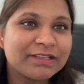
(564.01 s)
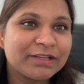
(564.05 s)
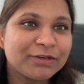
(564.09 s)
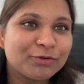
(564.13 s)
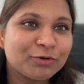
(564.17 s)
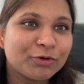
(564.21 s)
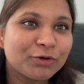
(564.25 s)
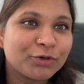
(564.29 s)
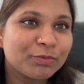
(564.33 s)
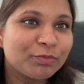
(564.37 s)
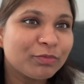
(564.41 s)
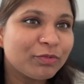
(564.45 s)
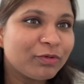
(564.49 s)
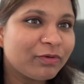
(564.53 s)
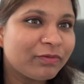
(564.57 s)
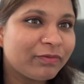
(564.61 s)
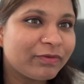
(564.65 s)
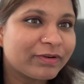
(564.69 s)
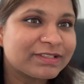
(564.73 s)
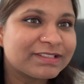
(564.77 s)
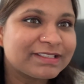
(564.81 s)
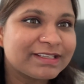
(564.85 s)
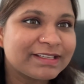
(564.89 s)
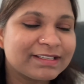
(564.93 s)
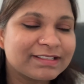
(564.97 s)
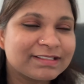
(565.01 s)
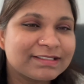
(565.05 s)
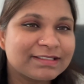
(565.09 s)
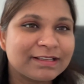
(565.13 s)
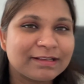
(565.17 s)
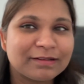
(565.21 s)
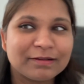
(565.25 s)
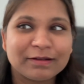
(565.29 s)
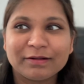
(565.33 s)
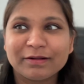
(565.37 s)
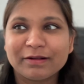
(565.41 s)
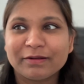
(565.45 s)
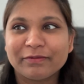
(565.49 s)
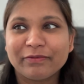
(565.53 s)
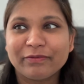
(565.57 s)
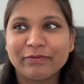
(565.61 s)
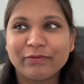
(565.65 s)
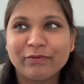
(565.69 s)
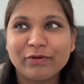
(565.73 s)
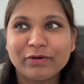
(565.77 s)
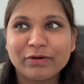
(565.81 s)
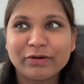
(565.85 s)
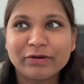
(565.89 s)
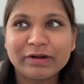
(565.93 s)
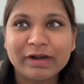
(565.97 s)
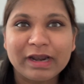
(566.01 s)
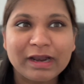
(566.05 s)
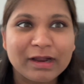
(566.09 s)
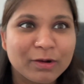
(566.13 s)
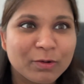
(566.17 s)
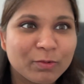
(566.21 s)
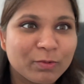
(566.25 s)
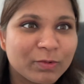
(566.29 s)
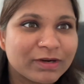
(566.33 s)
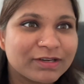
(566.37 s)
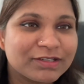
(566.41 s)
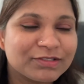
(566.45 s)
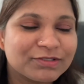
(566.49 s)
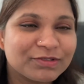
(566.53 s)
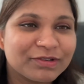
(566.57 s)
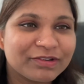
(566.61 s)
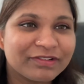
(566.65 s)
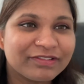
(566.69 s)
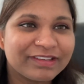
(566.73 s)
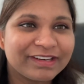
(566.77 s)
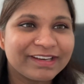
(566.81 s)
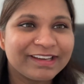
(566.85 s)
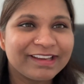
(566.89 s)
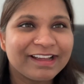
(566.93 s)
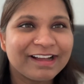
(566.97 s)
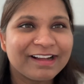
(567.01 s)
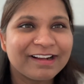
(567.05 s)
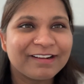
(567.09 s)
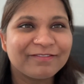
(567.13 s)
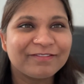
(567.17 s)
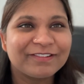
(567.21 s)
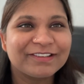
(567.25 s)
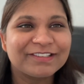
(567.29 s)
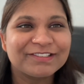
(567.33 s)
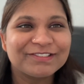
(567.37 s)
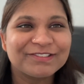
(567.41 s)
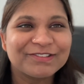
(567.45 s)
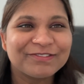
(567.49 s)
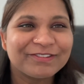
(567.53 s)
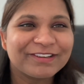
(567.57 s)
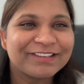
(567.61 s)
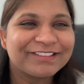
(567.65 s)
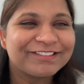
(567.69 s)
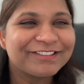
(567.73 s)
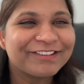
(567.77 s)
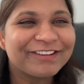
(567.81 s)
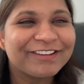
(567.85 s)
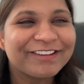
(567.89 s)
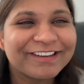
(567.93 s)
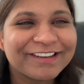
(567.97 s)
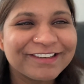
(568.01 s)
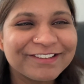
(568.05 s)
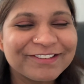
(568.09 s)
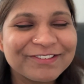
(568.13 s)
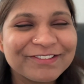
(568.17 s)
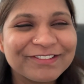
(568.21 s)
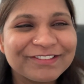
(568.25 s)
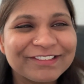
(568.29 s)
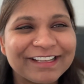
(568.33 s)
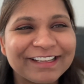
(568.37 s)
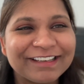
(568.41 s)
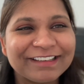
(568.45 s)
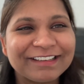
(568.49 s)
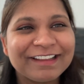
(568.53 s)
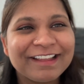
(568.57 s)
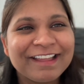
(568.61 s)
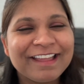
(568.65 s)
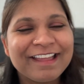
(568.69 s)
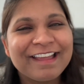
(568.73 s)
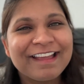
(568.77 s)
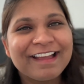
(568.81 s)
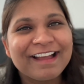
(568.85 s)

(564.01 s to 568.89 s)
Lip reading: they don't move for 4 hours or 3 hours. So what you gonna do then?